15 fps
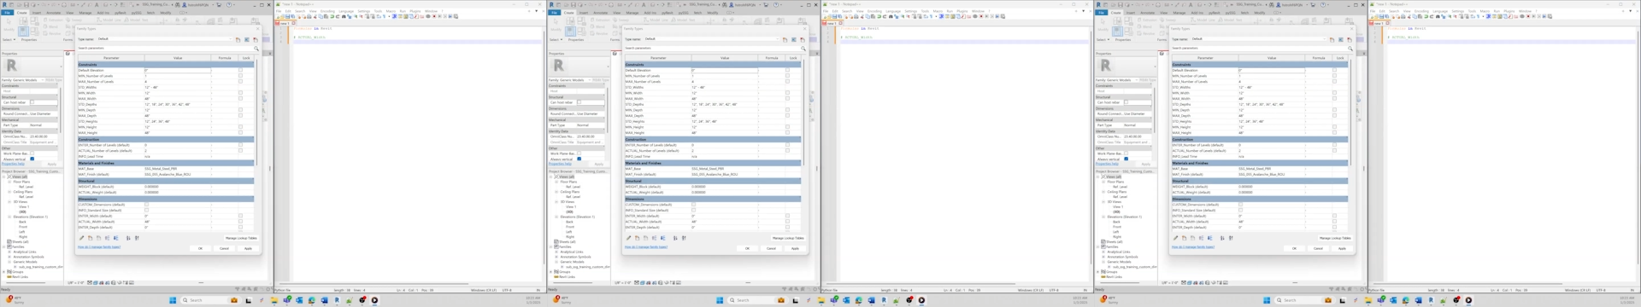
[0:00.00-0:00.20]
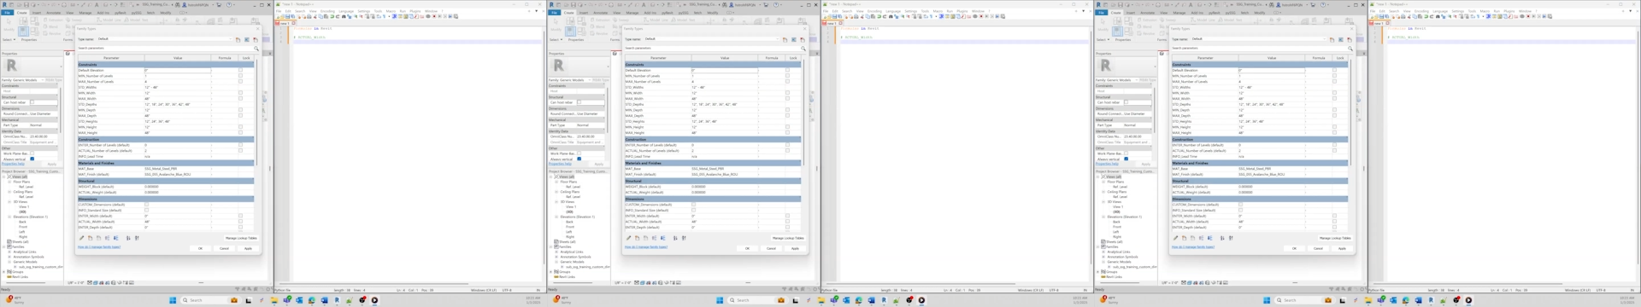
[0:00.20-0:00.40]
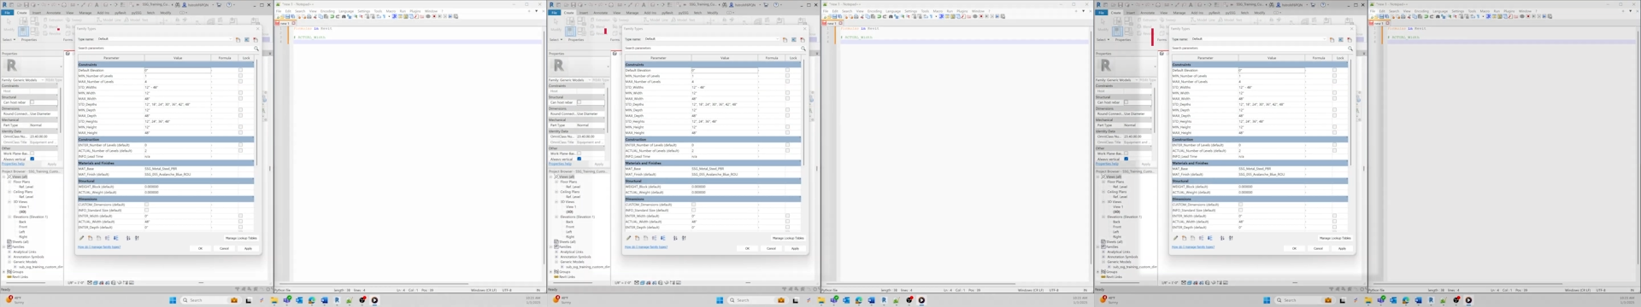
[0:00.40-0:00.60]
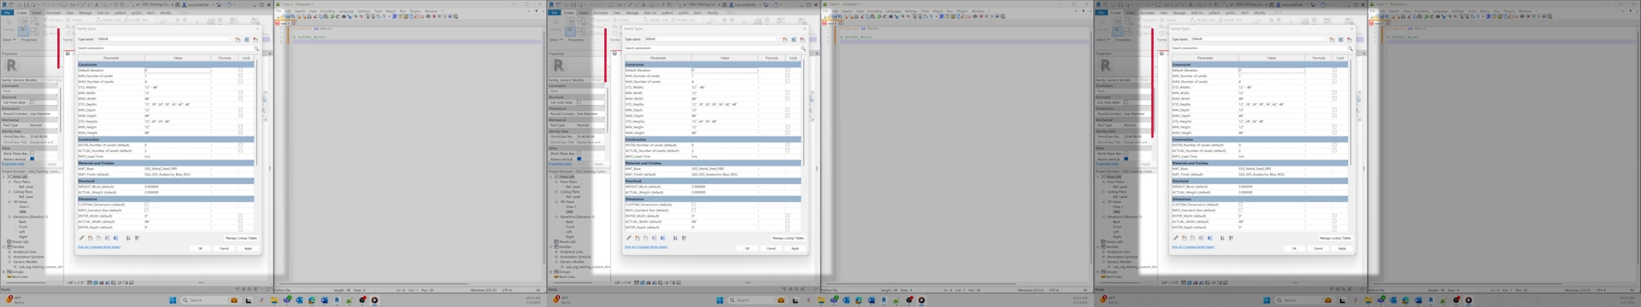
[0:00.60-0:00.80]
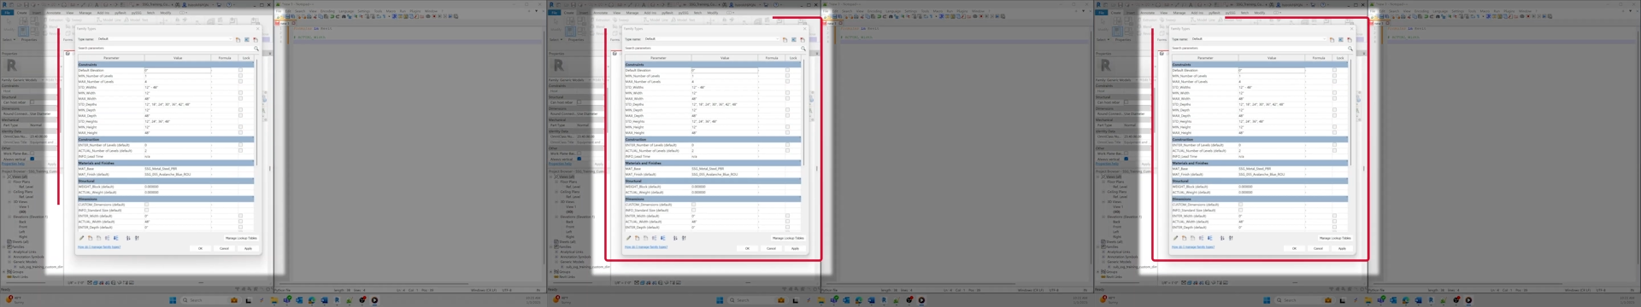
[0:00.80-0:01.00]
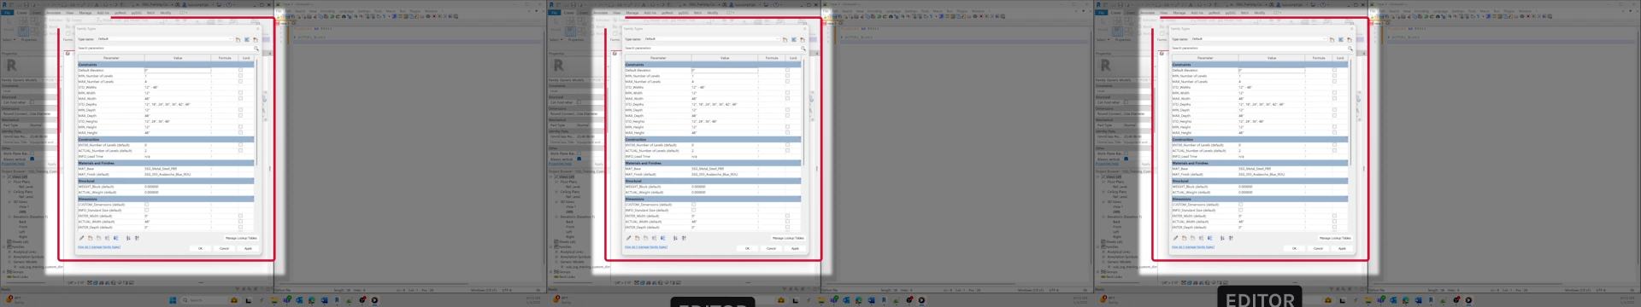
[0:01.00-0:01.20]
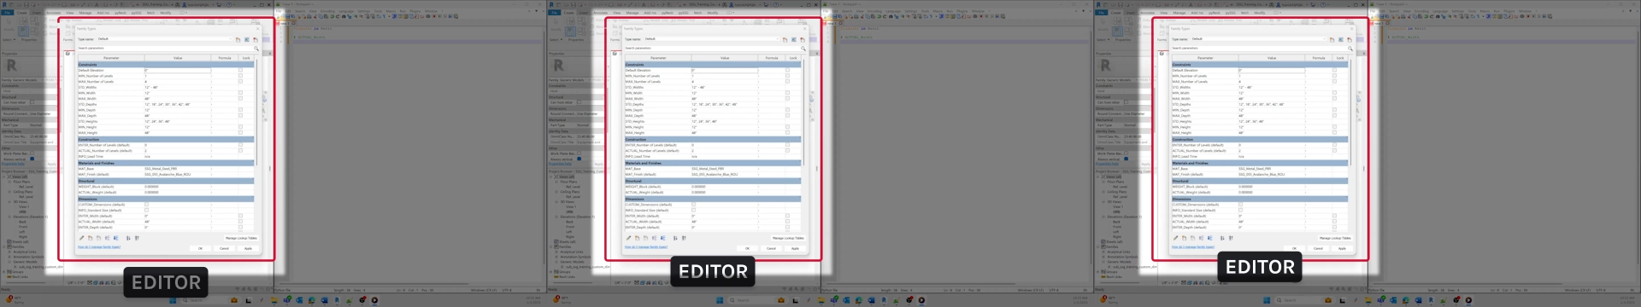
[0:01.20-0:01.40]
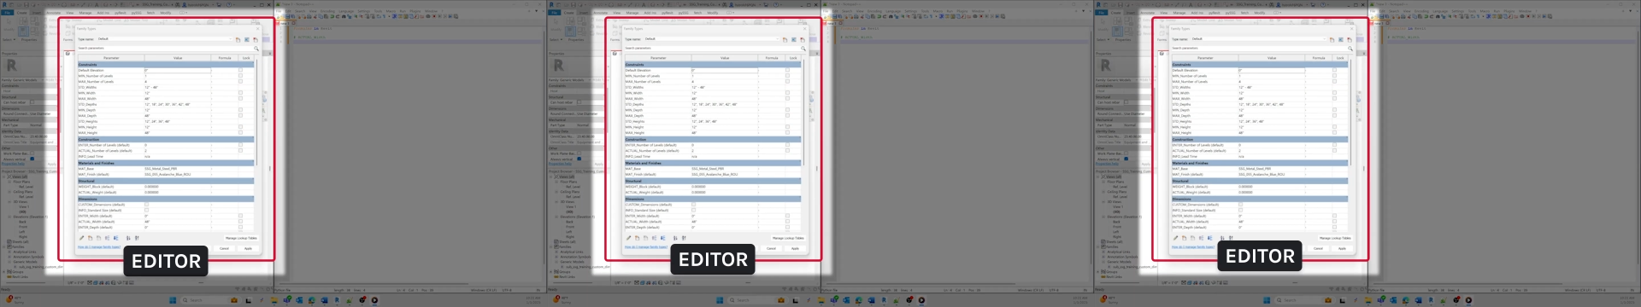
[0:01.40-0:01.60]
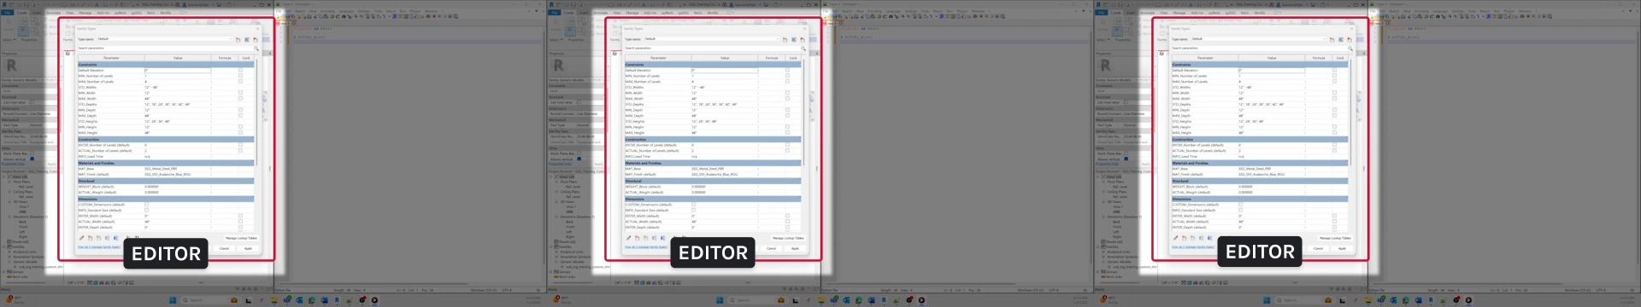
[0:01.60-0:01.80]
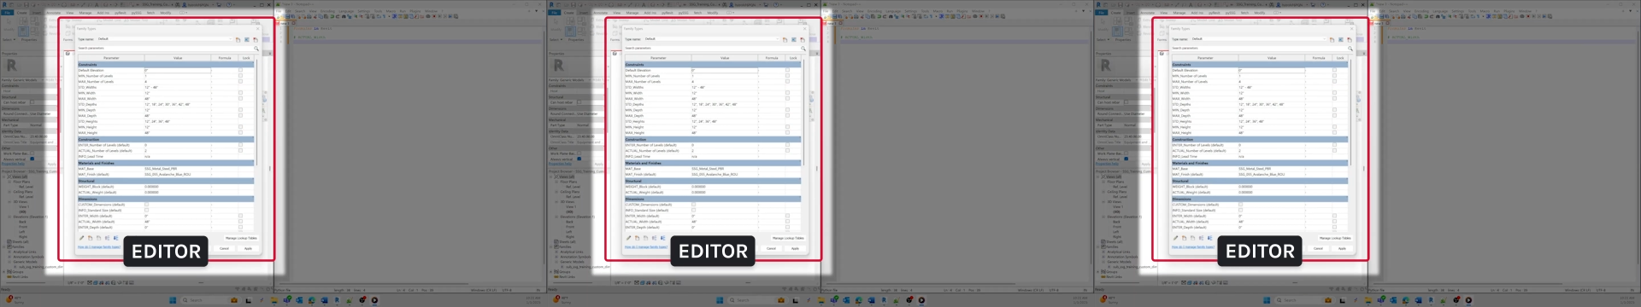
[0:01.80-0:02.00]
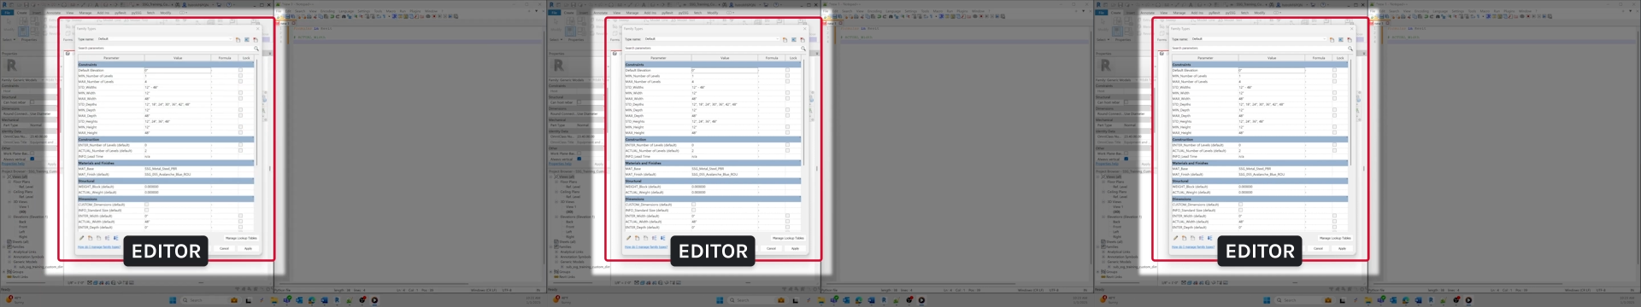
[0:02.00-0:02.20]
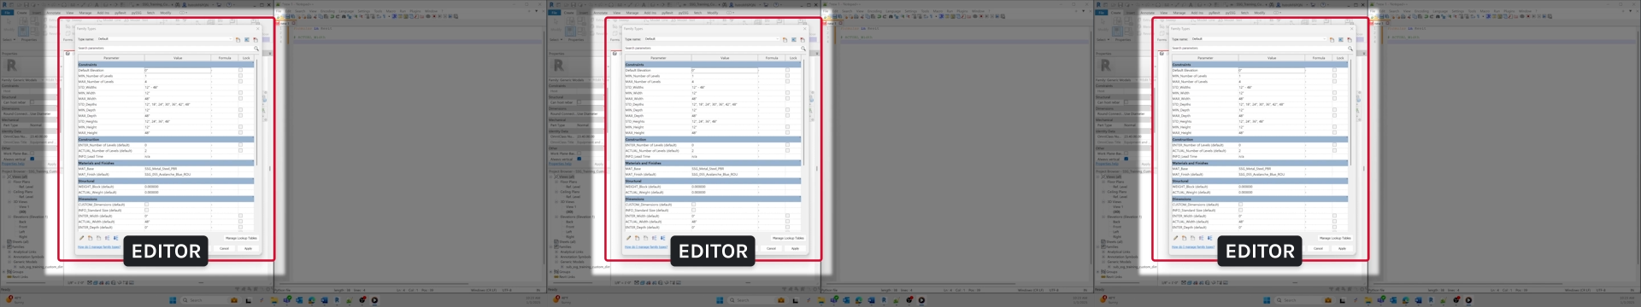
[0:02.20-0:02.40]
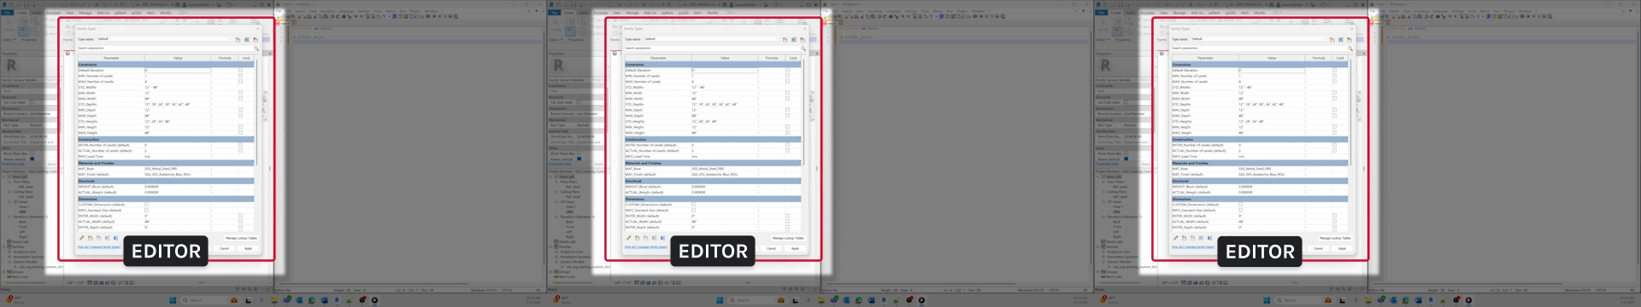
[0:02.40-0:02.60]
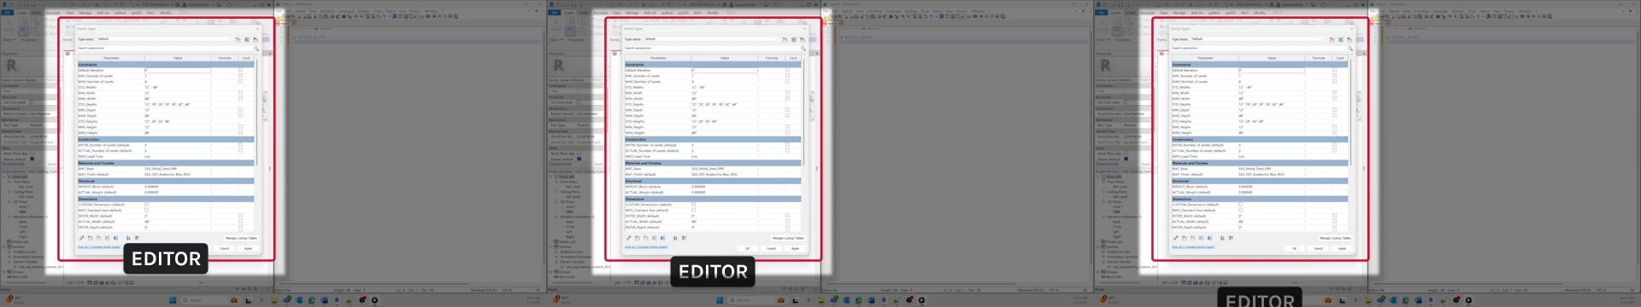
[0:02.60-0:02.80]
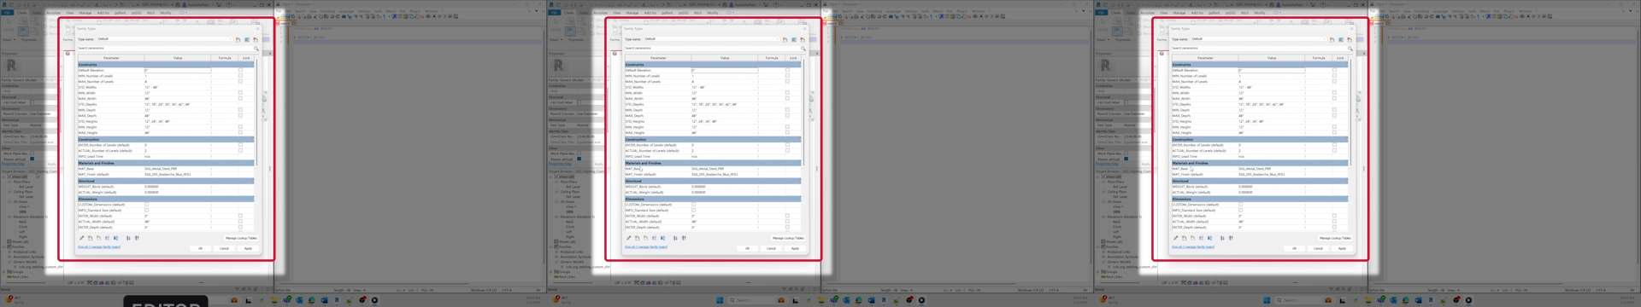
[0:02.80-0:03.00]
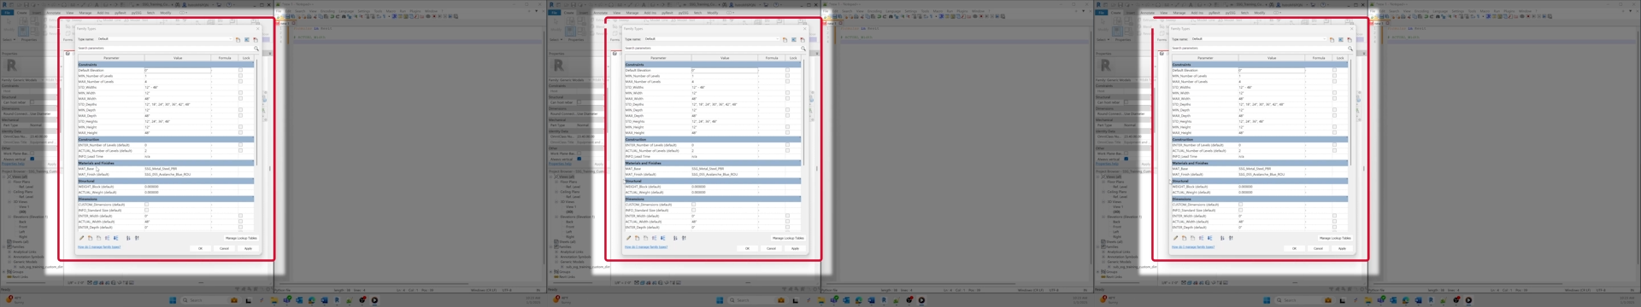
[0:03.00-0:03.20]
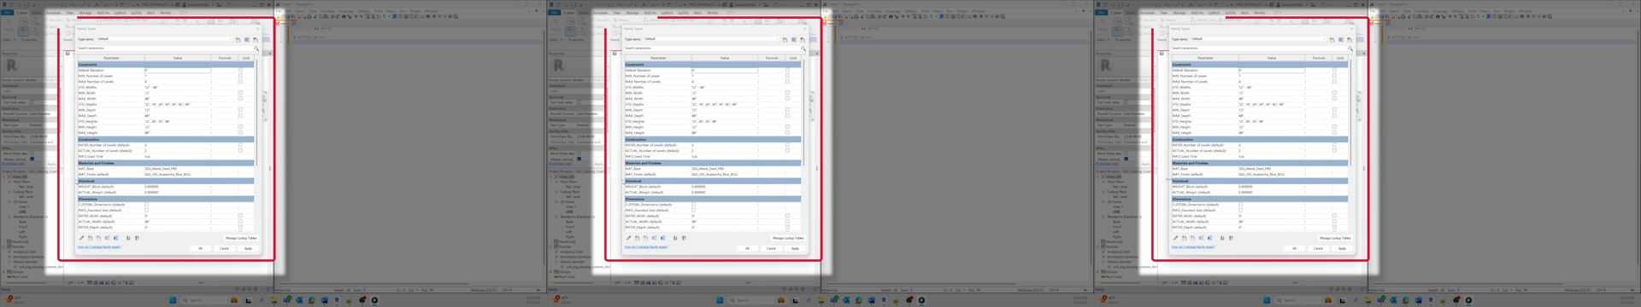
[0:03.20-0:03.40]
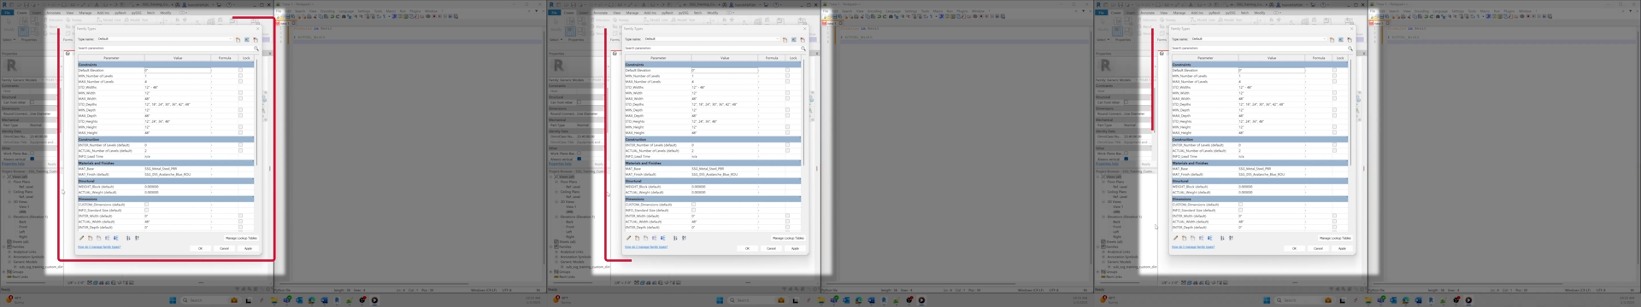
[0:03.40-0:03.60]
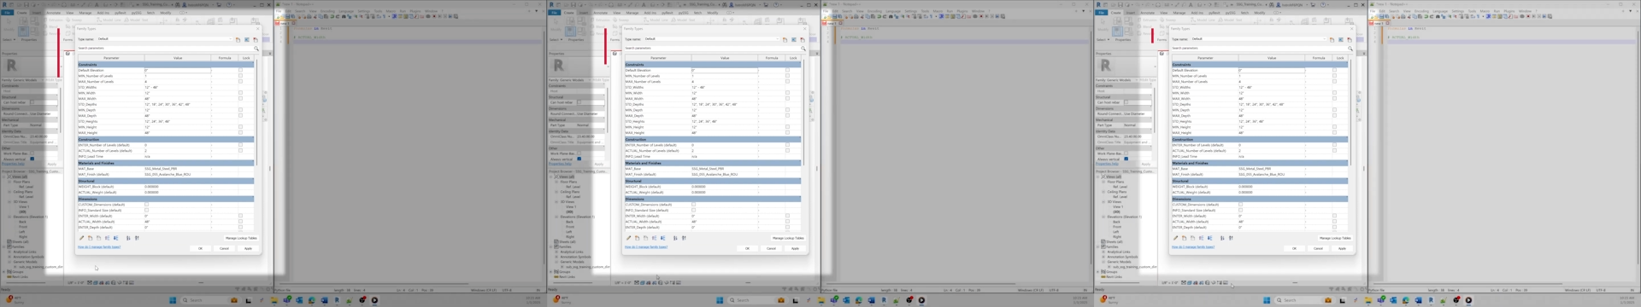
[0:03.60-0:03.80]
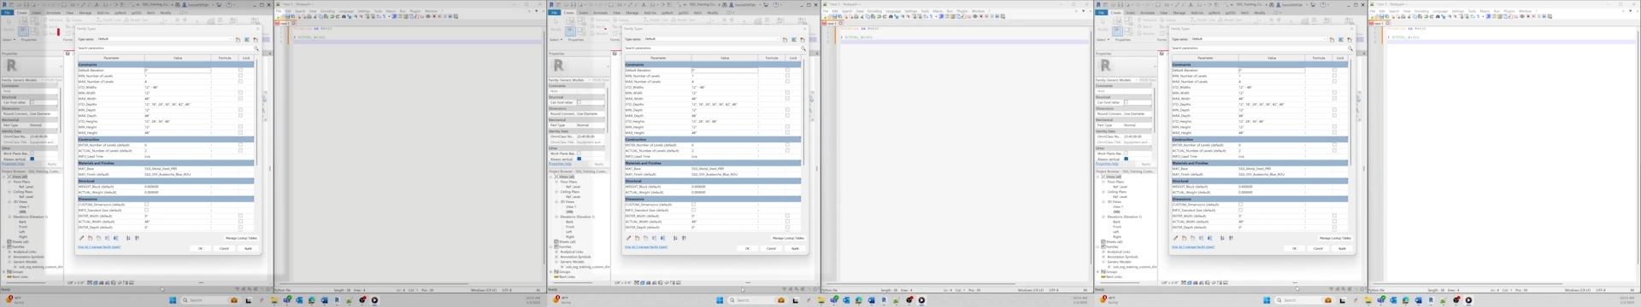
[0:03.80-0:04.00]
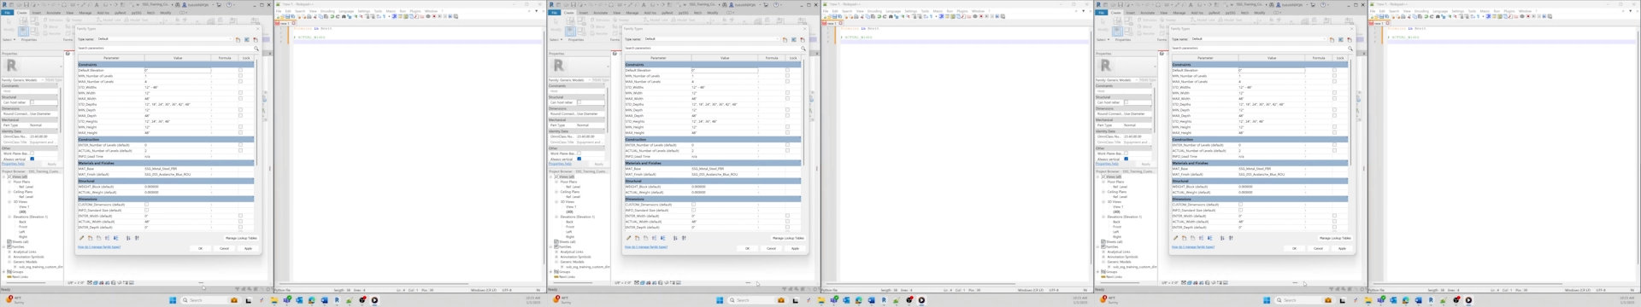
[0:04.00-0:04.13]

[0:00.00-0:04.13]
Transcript: No face is visible, so there are no lips to read.